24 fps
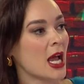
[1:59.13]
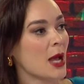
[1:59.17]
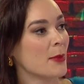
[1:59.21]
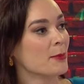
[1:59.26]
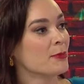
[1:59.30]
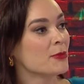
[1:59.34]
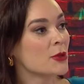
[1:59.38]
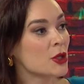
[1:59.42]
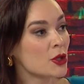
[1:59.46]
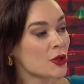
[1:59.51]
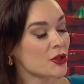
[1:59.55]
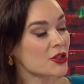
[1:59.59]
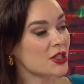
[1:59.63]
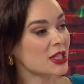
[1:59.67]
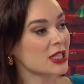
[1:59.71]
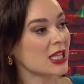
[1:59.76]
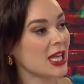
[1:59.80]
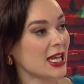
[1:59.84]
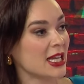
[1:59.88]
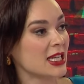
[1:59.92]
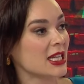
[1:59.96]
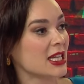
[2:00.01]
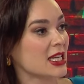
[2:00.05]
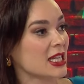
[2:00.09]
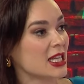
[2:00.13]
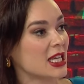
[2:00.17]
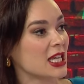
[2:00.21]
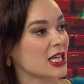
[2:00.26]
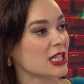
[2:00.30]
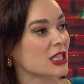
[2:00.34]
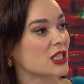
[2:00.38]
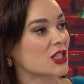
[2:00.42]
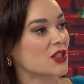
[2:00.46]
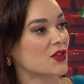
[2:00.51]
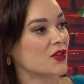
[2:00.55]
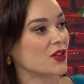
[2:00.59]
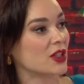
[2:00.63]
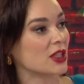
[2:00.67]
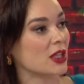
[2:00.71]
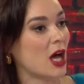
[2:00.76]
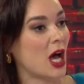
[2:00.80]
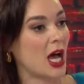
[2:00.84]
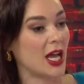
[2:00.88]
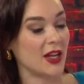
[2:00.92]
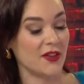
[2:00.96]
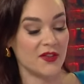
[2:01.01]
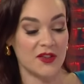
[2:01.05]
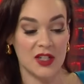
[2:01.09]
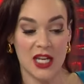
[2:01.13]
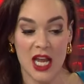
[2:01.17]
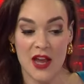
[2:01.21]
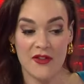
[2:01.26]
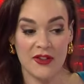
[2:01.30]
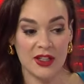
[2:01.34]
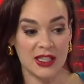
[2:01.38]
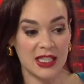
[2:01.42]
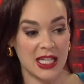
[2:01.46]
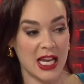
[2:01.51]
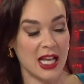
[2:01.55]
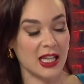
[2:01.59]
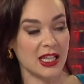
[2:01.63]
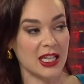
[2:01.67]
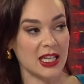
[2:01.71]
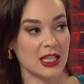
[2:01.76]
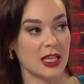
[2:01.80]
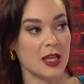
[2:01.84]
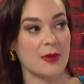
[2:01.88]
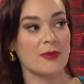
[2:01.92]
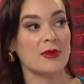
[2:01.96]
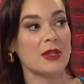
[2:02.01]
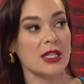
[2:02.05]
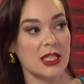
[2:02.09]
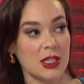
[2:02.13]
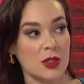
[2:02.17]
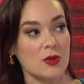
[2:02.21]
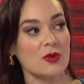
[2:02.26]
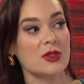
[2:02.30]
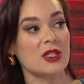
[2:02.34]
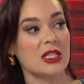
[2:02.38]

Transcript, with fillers: mutilating kids for life, never telling them this will